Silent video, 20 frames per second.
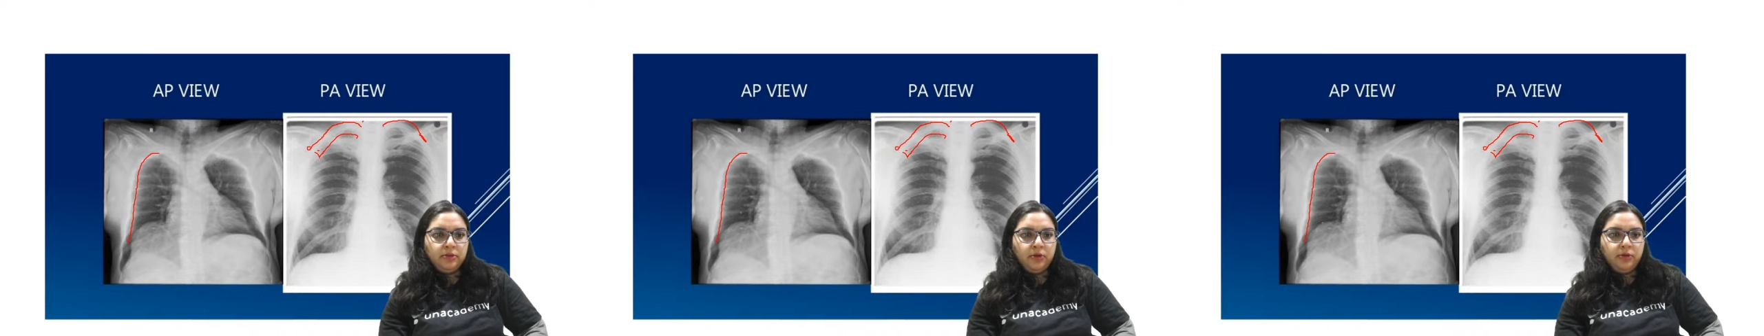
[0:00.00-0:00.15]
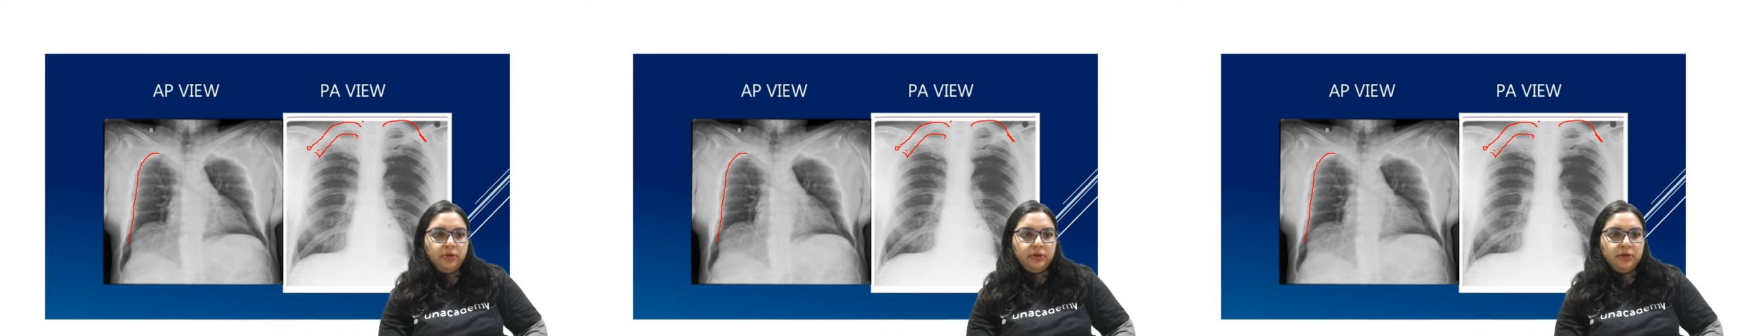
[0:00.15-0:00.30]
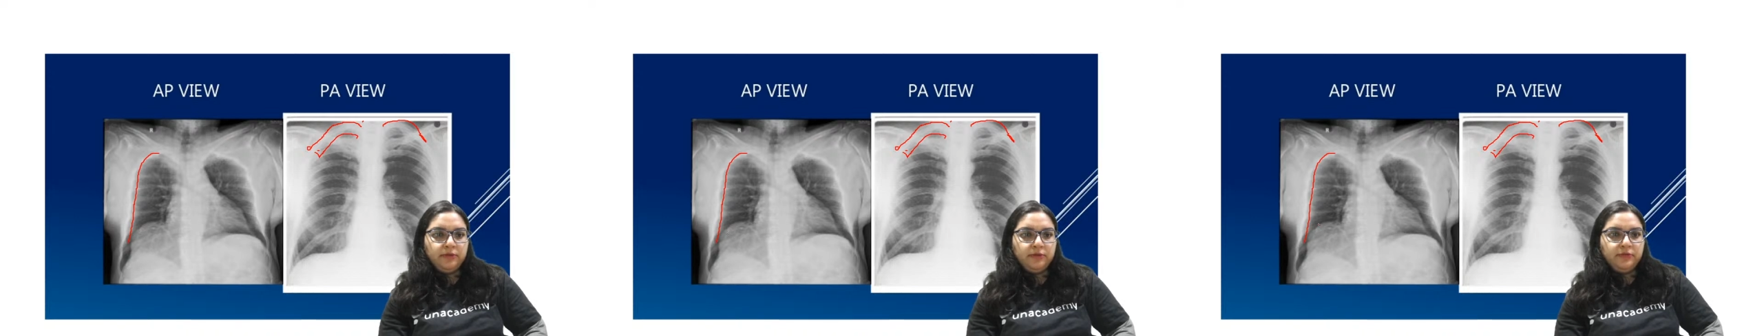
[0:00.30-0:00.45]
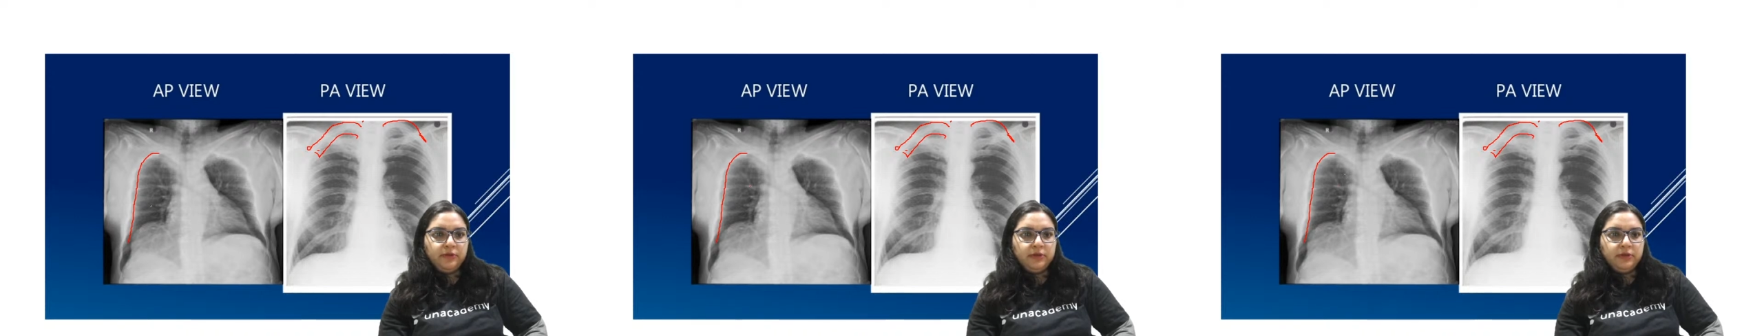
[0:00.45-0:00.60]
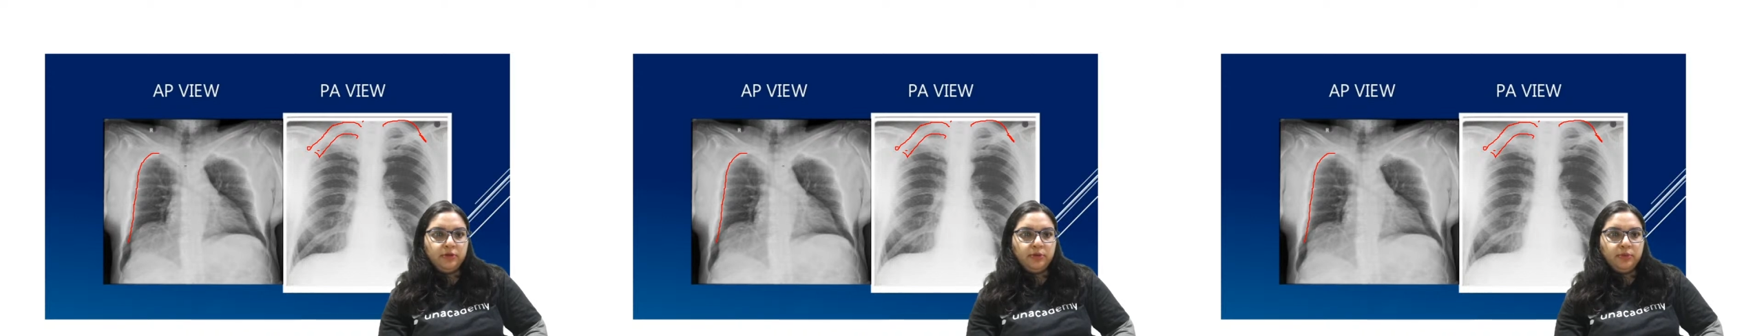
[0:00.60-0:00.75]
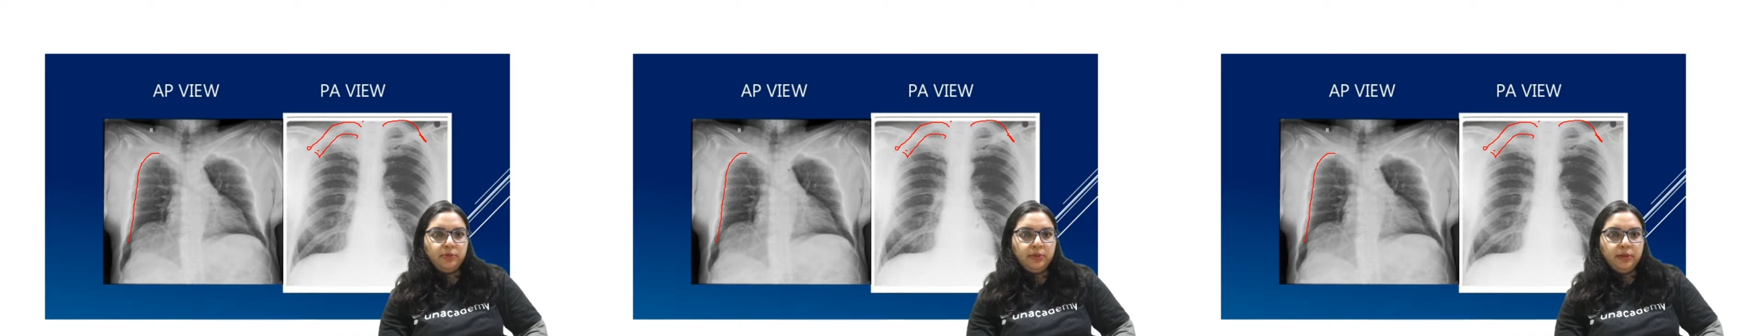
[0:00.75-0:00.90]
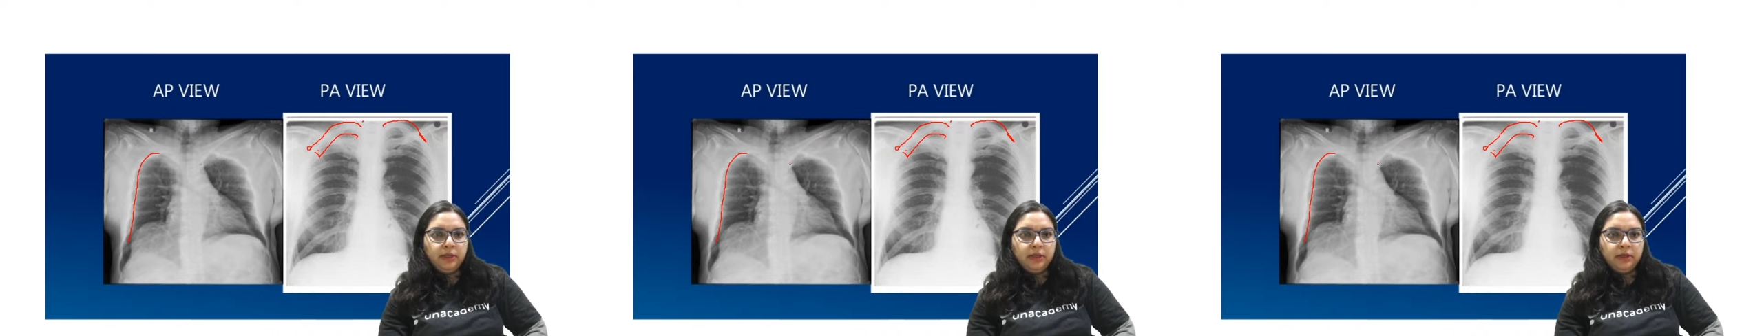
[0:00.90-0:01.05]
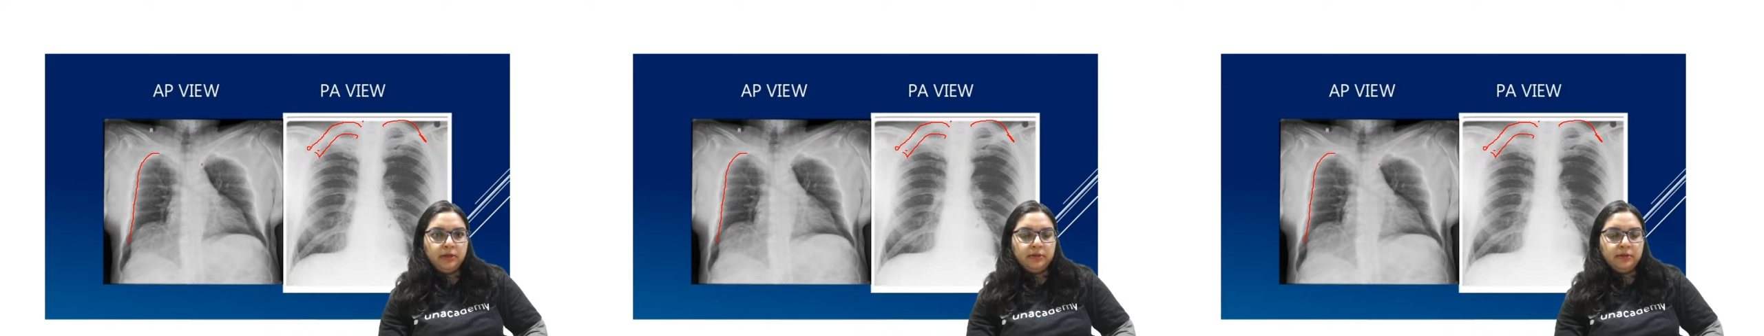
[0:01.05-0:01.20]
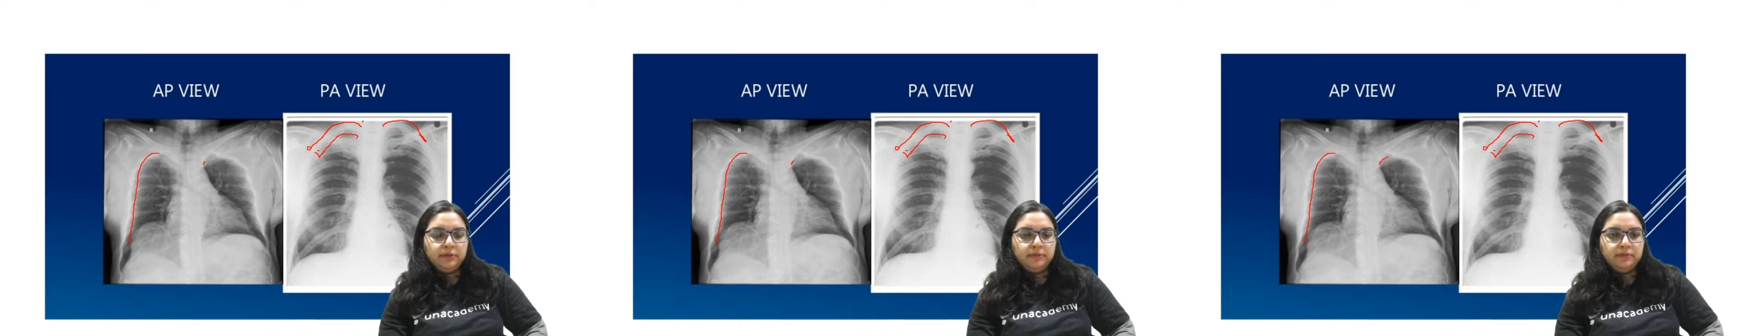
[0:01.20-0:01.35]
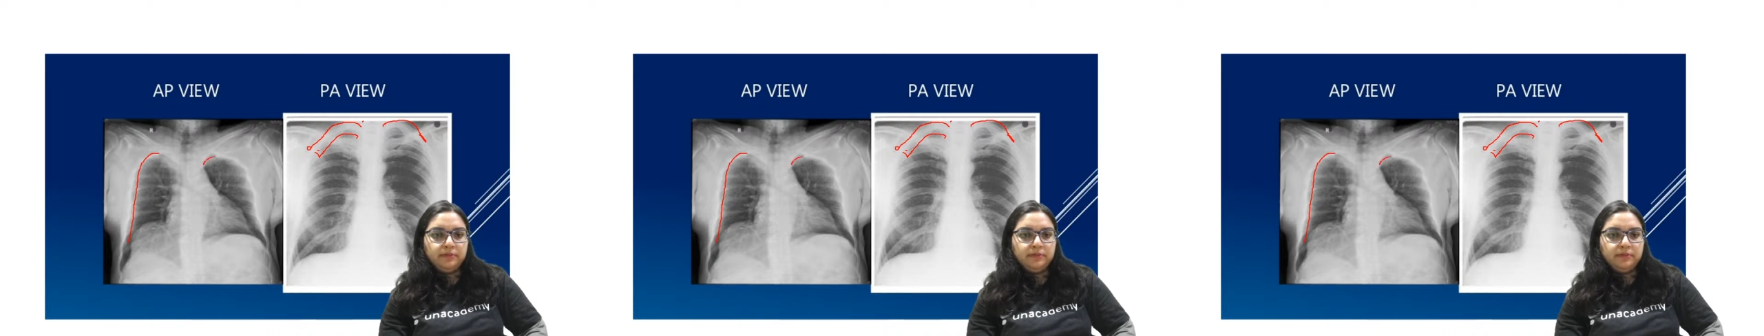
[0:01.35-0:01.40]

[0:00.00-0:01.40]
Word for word: so different over here,